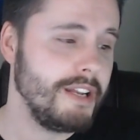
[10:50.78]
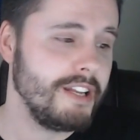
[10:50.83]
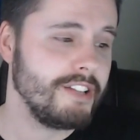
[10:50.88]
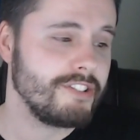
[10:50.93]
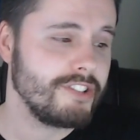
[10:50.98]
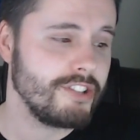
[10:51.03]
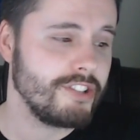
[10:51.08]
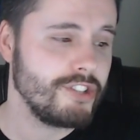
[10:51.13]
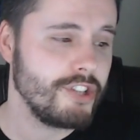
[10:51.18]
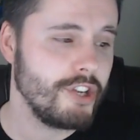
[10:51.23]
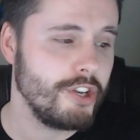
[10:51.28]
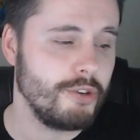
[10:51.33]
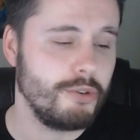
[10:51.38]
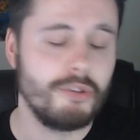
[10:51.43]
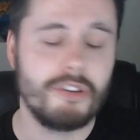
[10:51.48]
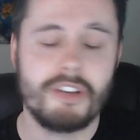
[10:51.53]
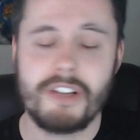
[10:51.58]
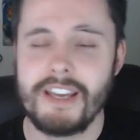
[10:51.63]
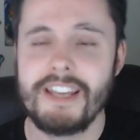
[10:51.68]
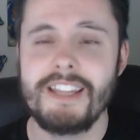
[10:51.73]
minutes to
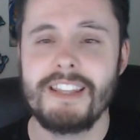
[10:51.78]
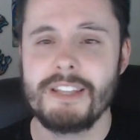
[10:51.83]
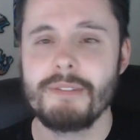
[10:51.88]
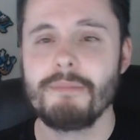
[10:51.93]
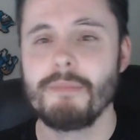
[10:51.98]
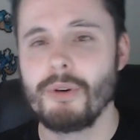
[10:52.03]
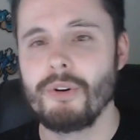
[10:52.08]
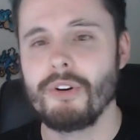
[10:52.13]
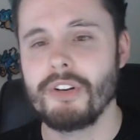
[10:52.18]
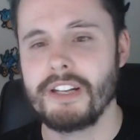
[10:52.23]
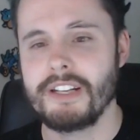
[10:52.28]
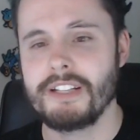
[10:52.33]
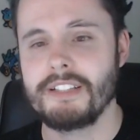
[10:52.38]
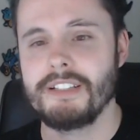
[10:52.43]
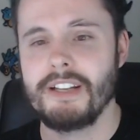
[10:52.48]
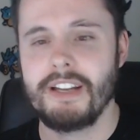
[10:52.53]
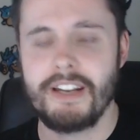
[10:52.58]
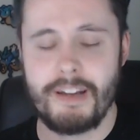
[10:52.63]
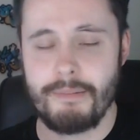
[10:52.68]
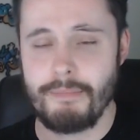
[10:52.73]
2 in the
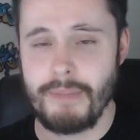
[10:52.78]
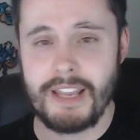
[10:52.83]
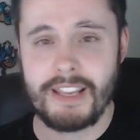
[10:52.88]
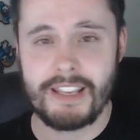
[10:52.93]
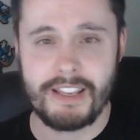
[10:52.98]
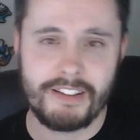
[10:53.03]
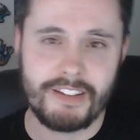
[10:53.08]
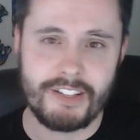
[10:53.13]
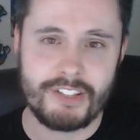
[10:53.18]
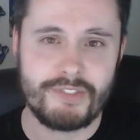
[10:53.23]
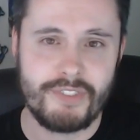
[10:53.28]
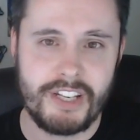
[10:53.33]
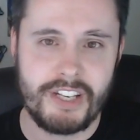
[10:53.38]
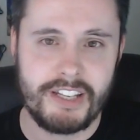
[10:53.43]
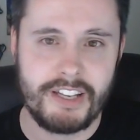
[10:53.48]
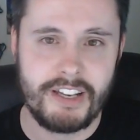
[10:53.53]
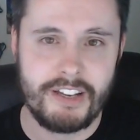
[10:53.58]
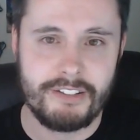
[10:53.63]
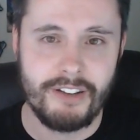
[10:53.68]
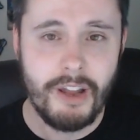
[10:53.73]
morning and I'm making this
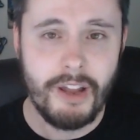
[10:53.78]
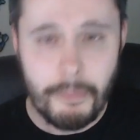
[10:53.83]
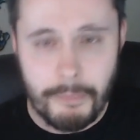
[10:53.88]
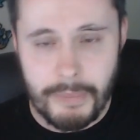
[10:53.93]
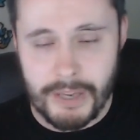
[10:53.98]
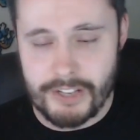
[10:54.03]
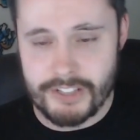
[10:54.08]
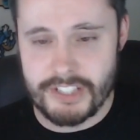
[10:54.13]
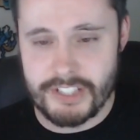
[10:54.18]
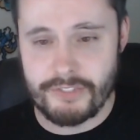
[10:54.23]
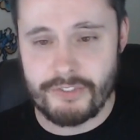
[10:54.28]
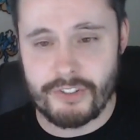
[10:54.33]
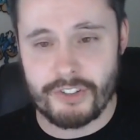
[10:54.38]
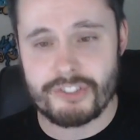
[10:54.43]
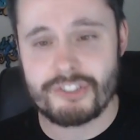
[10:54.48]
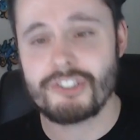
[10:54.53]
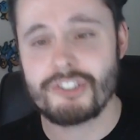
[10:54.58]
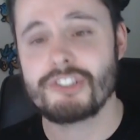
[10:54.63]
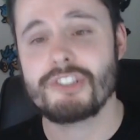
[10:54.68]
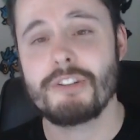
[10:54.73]
video because I've got
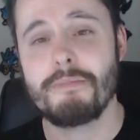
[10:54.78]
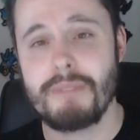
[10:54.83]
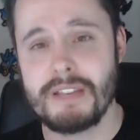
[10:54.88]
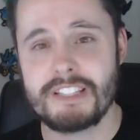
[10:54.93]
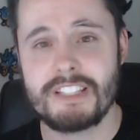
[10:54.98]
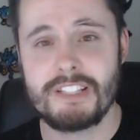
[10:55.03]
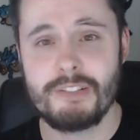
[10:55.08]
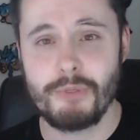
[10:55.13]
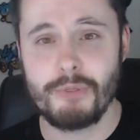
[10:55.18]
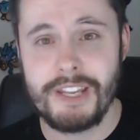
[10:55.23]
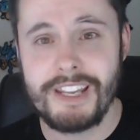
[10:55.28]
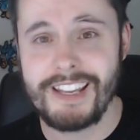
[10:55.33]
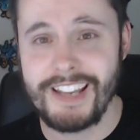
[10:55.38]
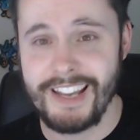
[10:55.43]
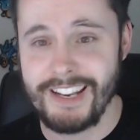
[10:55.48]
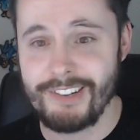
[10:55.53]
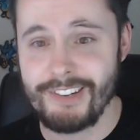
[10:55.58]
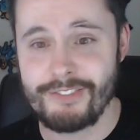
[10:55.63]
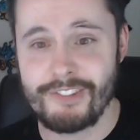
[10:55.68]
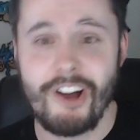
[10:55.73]
such a busy
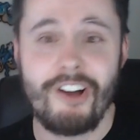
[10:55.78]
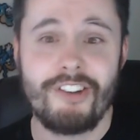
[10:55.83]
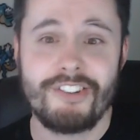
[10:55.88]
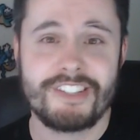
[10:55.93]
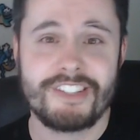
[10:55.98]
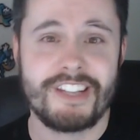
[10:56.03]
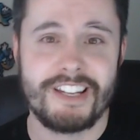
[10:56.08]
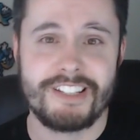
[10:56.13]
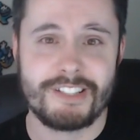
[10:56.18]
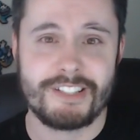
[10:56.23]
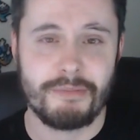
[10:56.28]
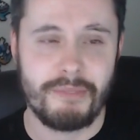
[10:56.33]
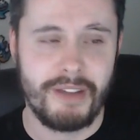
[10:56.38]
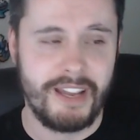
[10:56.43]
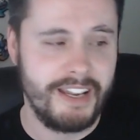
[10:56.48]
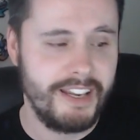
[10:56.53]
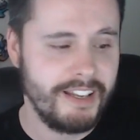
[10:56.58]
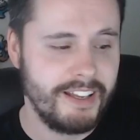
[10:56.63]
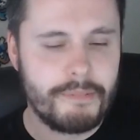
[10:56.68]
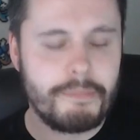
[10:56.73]
weekend of content to
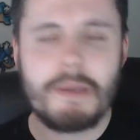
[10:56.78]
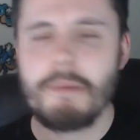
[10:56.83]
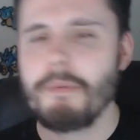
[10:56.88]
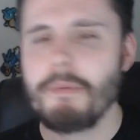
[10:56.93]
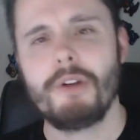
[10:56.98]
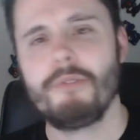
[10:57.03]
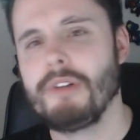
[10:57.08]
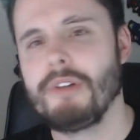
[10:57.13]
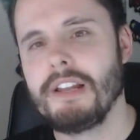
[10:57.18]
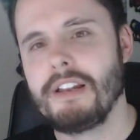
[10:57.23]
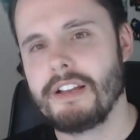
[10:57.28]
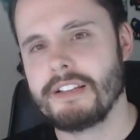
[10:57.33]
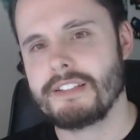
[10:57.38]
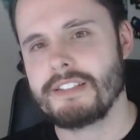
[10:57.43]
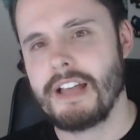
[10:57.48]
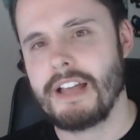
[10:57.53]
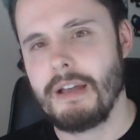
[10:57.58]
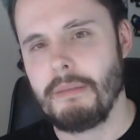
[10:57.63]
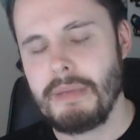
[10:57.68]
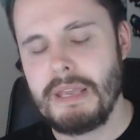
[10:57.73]
make. People don't realize
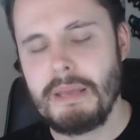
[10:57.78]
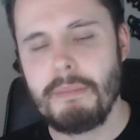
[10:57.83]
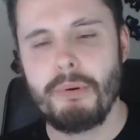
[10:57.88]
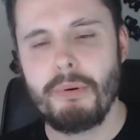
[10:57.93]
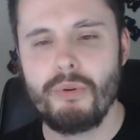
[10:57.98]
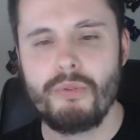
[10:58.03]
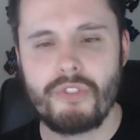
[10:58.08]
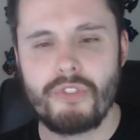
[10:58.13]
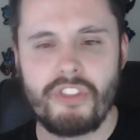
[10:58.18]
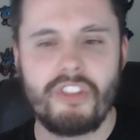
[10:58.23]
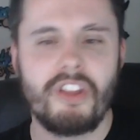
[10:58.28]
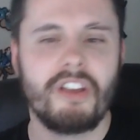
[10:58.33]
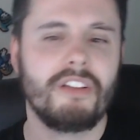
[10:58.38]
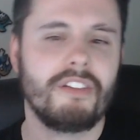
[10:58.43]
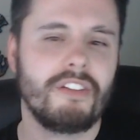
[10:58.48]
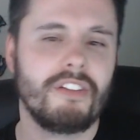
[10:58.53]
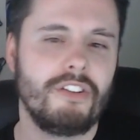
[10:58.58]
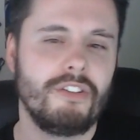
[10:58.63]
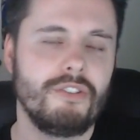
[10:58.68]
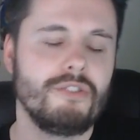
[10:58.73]
that. People
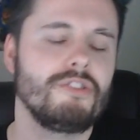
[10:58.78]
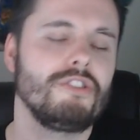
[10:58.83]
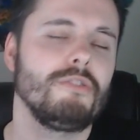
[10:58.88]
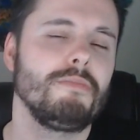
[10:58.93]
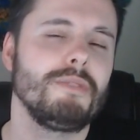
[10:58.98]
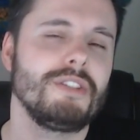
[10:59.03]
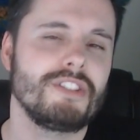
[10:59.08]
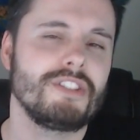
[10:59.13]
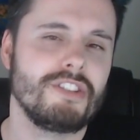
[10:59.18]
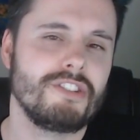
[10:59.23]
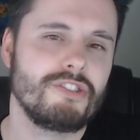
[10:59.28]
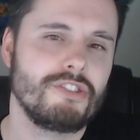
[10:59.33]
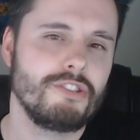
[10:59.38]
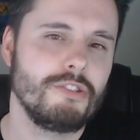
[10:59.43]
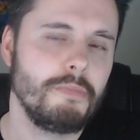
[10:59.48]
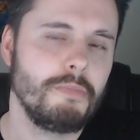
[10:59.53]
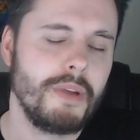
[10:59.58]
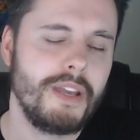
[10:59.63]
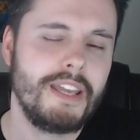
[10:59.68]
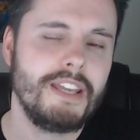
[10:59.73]
think that YouTube is this
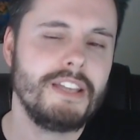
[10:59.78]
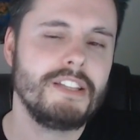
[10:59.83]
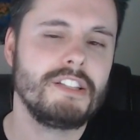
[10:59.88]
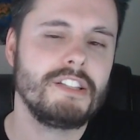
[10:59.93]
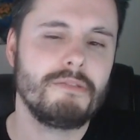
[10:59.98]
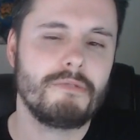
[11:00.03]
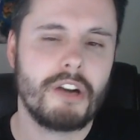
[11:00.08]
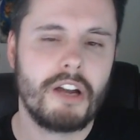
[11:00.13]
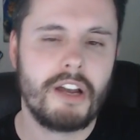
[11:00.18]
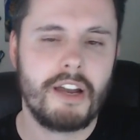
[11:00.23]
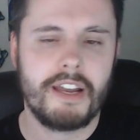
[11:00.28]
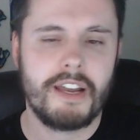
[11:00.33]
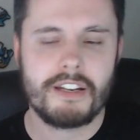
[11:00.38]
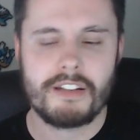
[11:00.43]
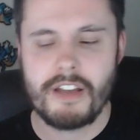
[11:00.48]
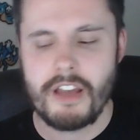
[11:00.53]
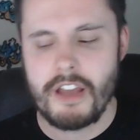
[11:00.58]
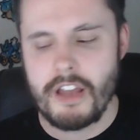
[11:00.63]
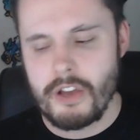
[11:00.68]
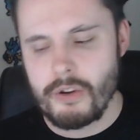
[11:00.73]
super easy
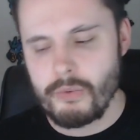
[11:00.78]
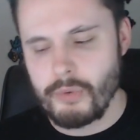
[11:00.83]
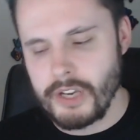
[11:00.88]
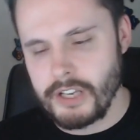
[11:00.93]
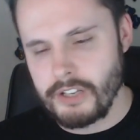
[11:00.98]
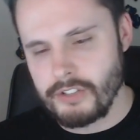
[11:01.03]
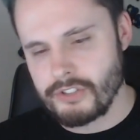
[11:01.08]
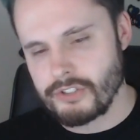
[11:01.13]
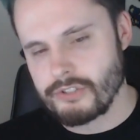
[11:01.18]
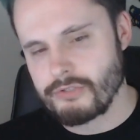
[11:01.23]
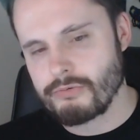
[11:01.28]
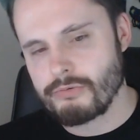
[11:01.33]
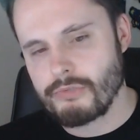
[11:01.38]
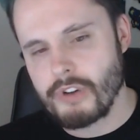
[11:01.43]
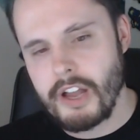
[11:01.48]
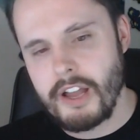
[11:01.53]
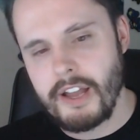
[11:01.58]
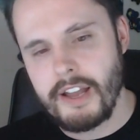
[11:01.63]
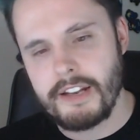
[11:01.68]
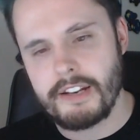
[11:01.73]
ride where you just
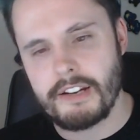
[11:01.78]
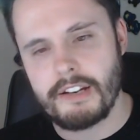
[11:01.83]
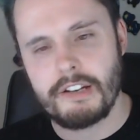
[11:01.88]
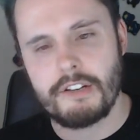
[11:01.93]
ride